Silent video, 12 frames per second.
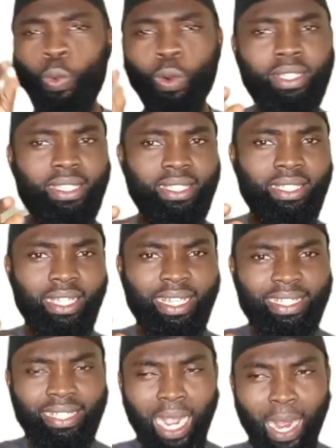What
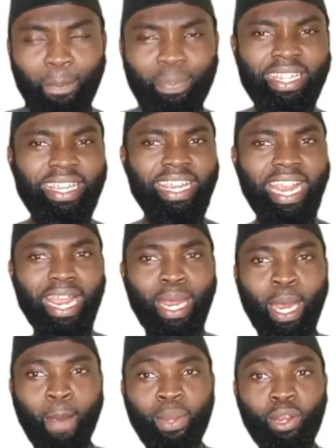is happening
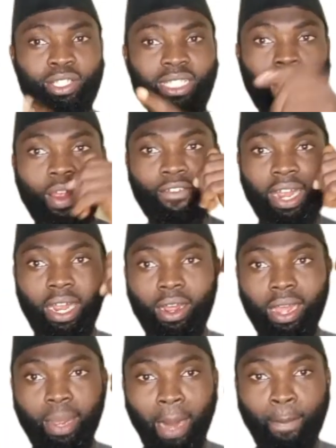here? Because
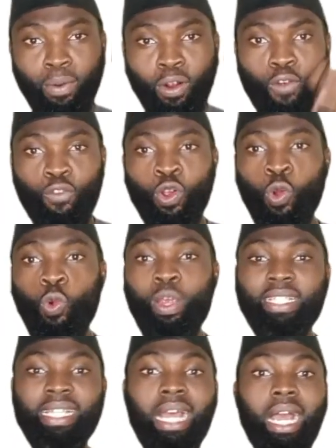however, above
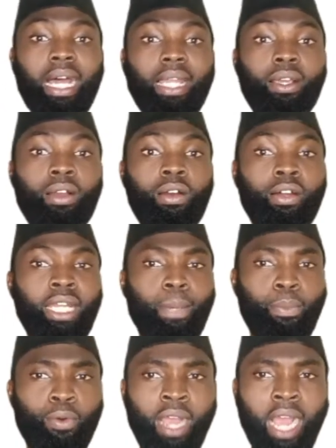we're saying
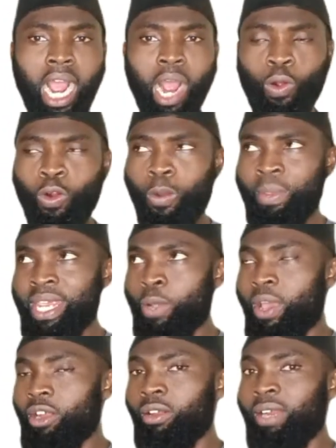al-qalamu. How come
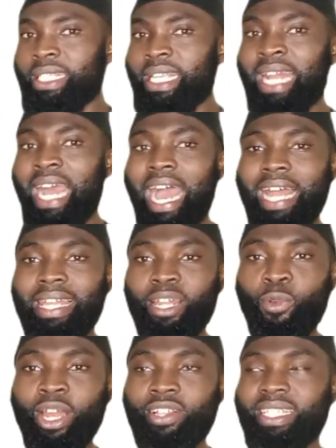here we're no longer saying
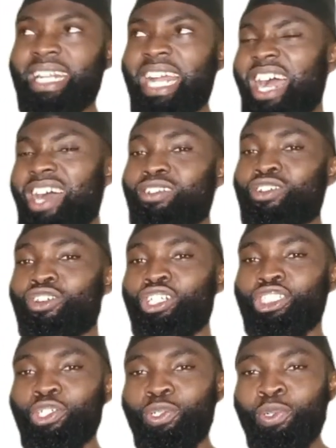al? We're just saying
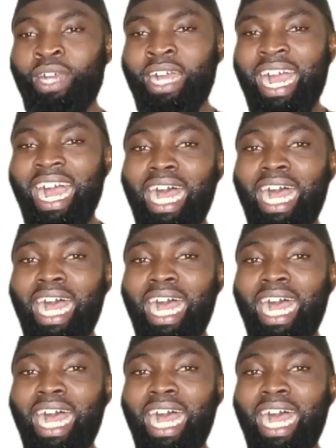al-rajulu,